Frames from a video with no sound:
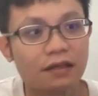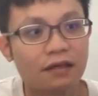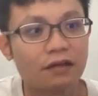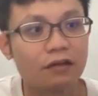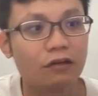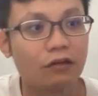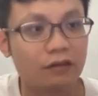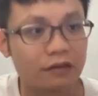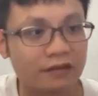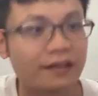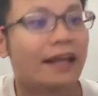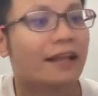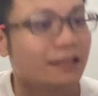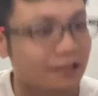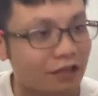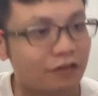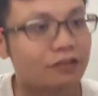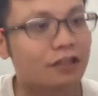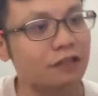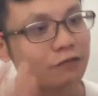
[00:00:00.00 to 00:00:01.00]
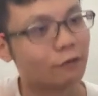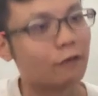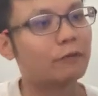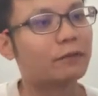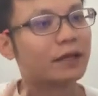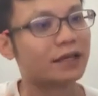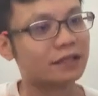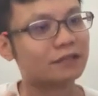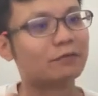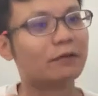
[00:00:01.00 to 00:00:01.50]
10 Celsius for
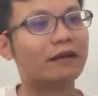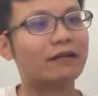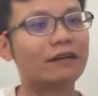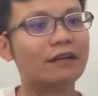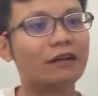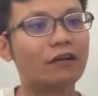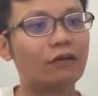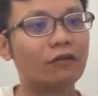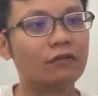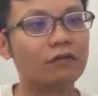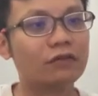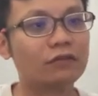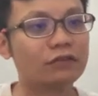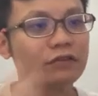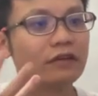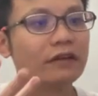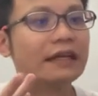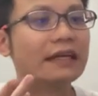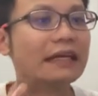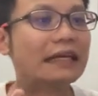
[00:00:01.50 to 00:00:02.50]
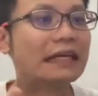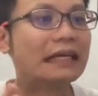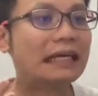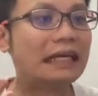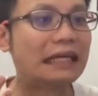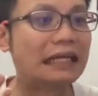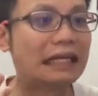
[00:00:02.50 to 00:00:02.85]
me is very low. So it